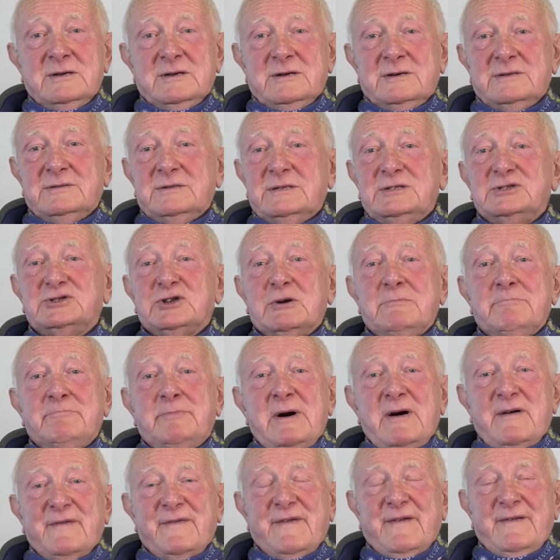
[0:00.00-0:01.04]
and they jump
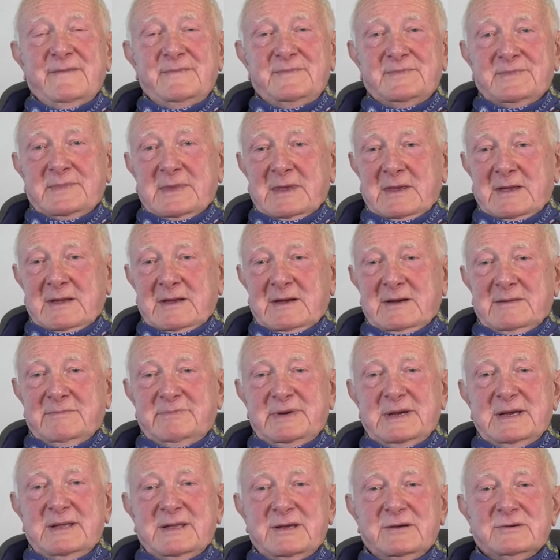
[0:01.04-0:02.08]
off and
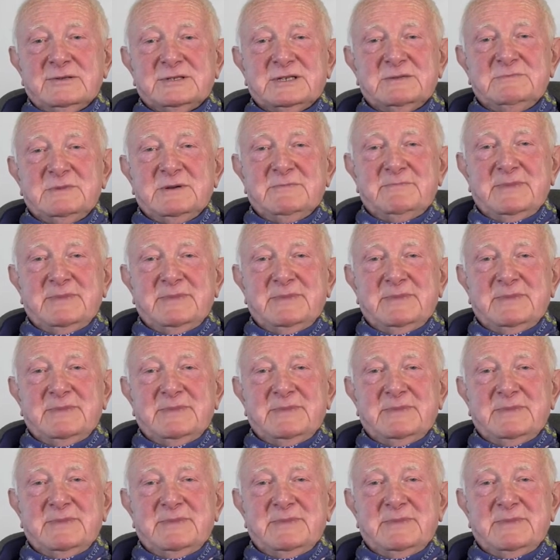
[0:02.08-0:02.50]
pay the ultimate